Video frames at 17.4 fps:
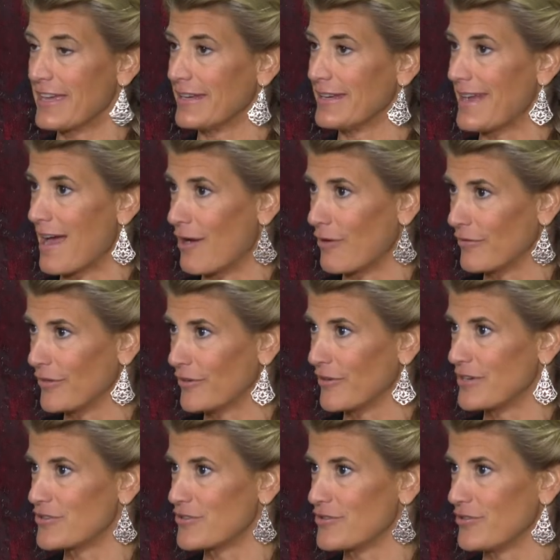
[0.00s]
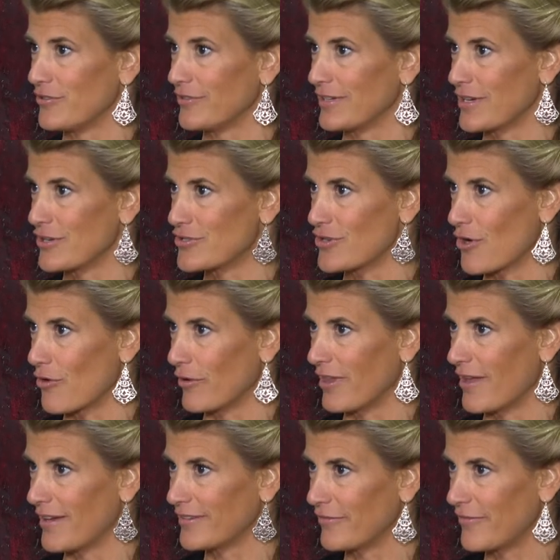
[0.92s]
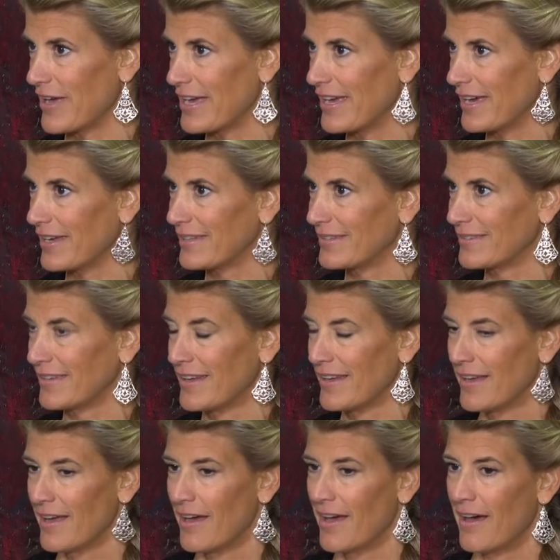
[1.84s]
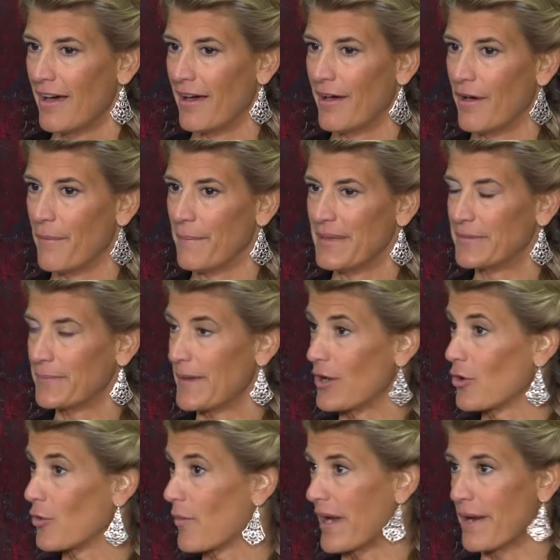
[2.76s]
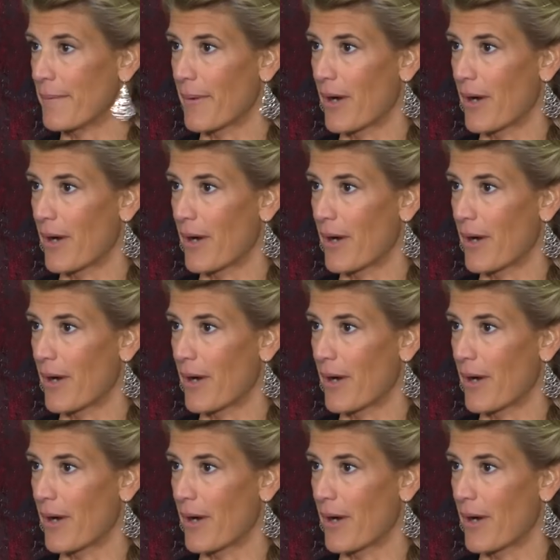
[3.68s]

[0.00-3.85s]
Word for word: and now they're introducing a show in Las Vegas. Um, it's been a great